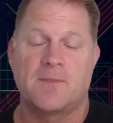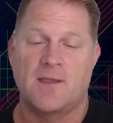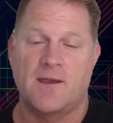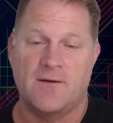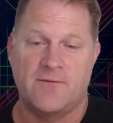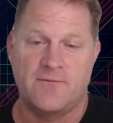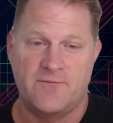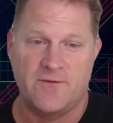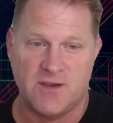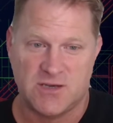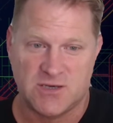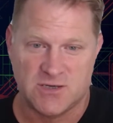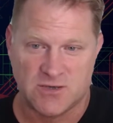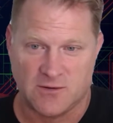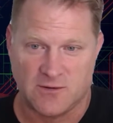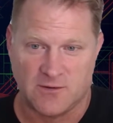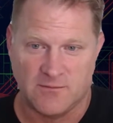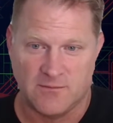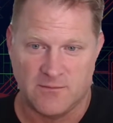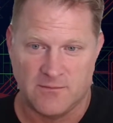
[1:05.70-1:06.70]

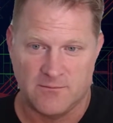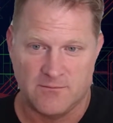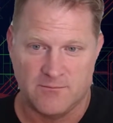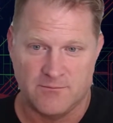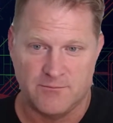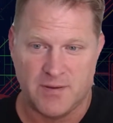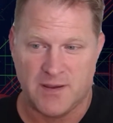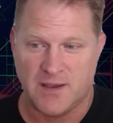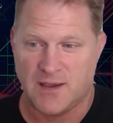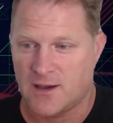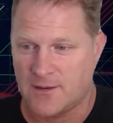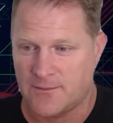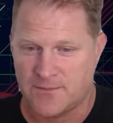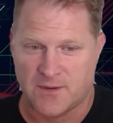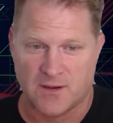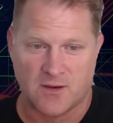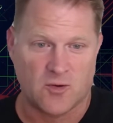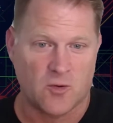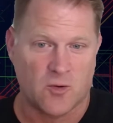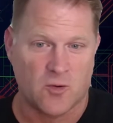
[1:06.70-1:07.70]
official, being up
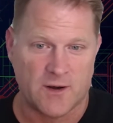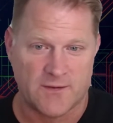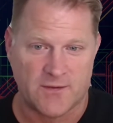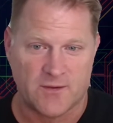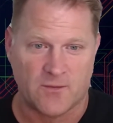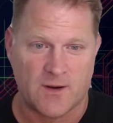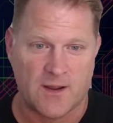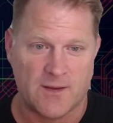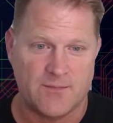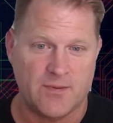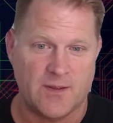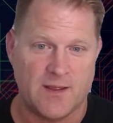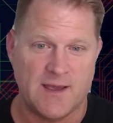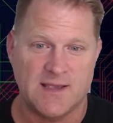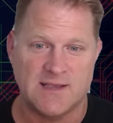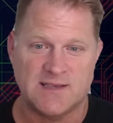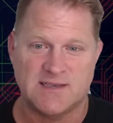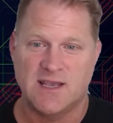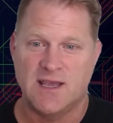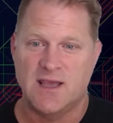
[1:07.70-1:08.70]
the court at the right
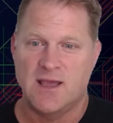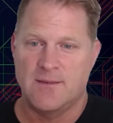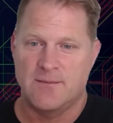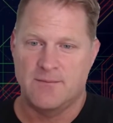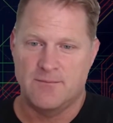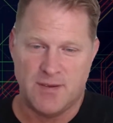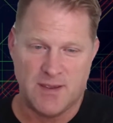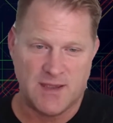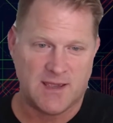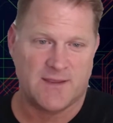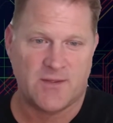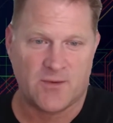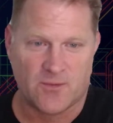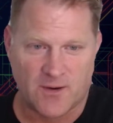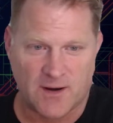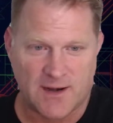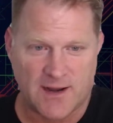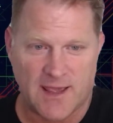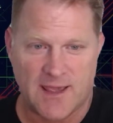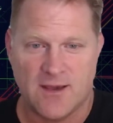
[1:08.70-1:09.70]
place, being at the
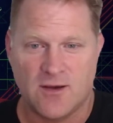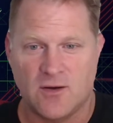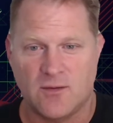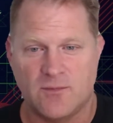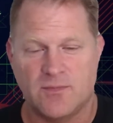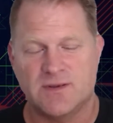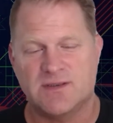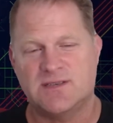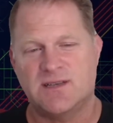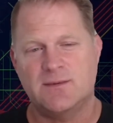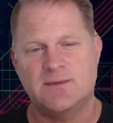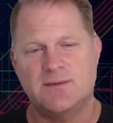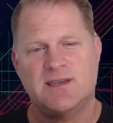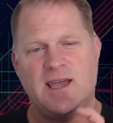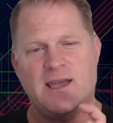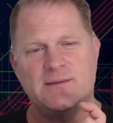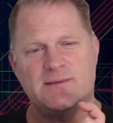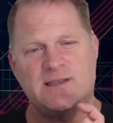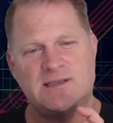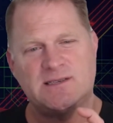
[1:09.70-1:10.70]
right angle, but
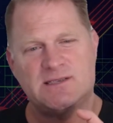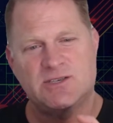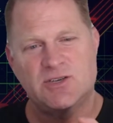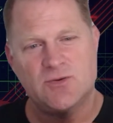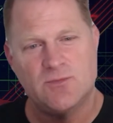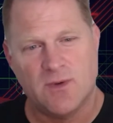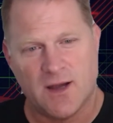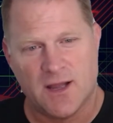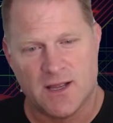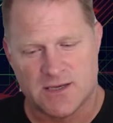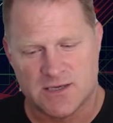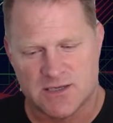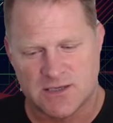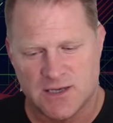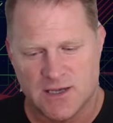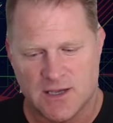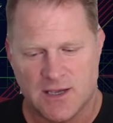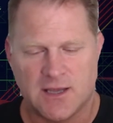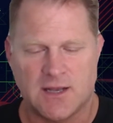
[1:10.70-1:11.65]
sometimes it's too much.